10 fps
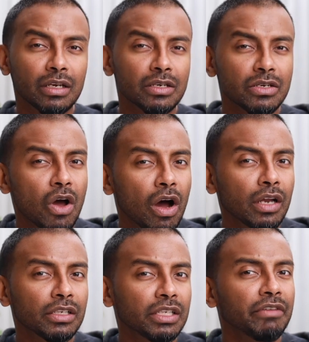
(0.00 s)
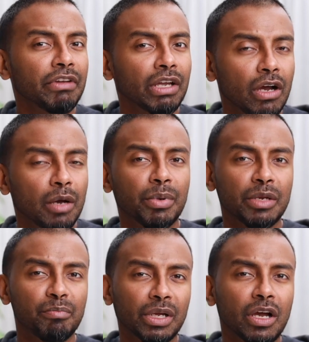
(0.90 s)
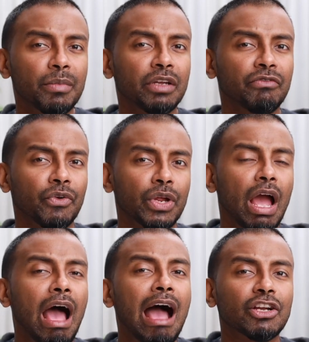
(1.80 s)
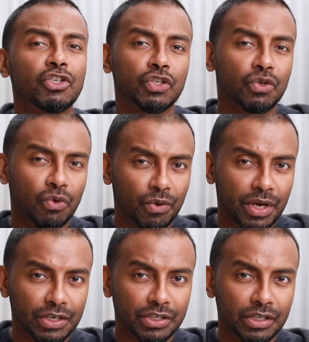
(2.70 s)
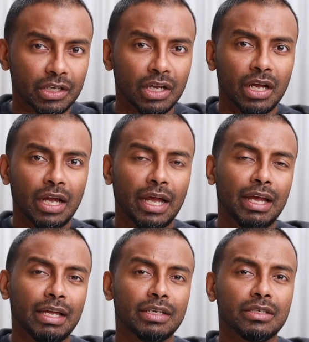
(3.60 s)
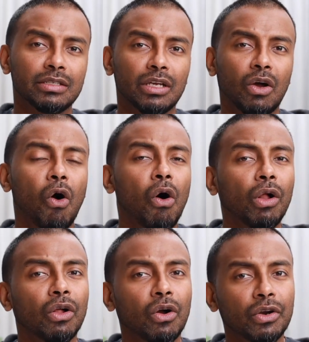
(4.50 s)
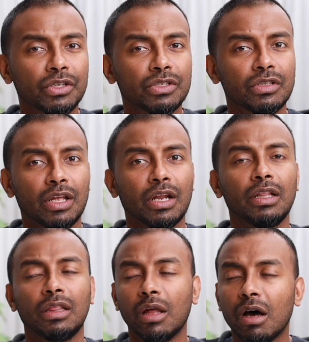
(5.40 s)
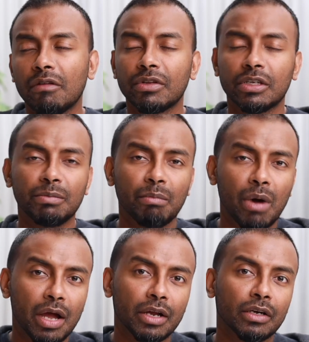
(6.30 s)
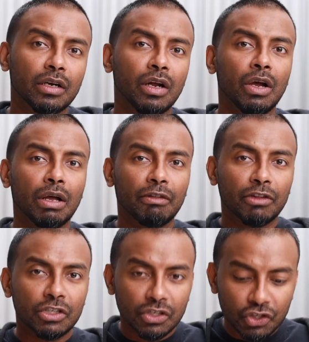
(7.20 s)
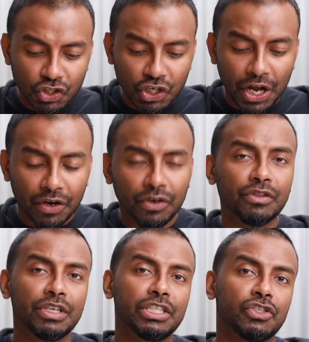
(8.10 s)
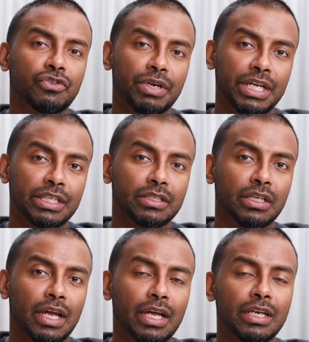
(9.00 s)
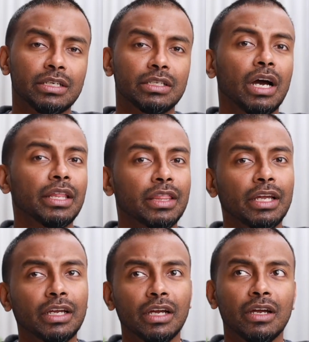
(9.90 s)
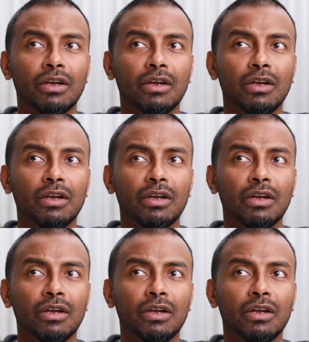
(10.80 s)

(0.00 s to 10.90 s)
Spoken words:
not giving up and becoming very action oriented. And all artists that I love and admire share these traits, and I think